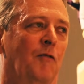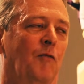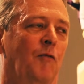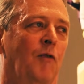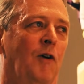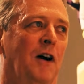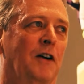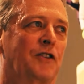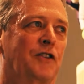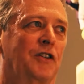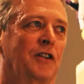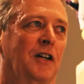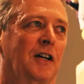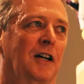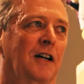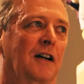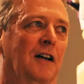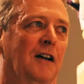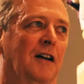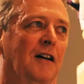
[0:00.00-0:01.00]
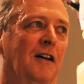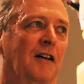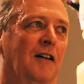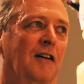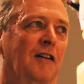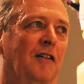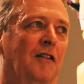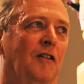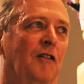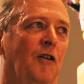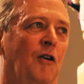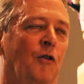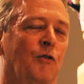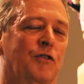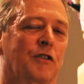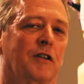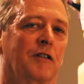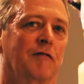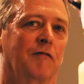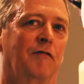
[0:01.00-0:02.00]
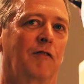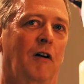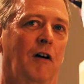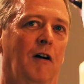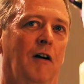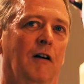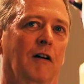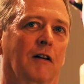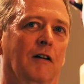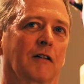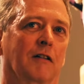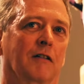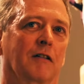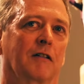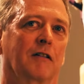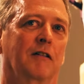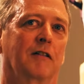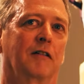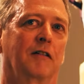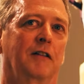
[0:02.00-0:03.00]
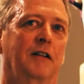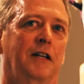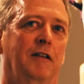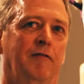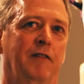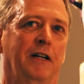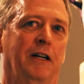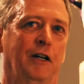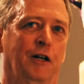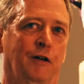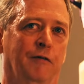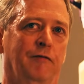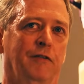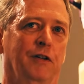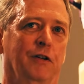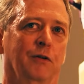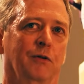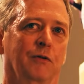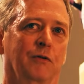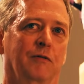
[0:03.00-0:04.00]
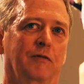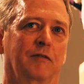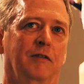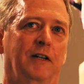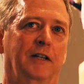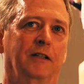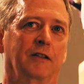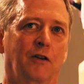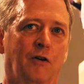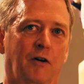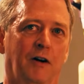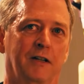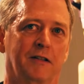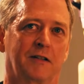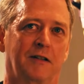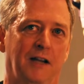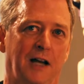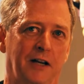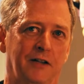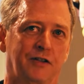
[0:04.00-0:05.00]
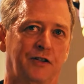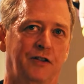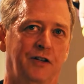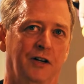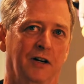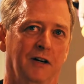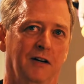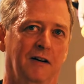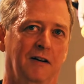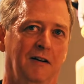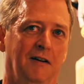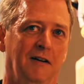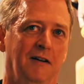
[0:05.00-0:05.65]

watching Ocean Vuong give an interview in Lawrence last year.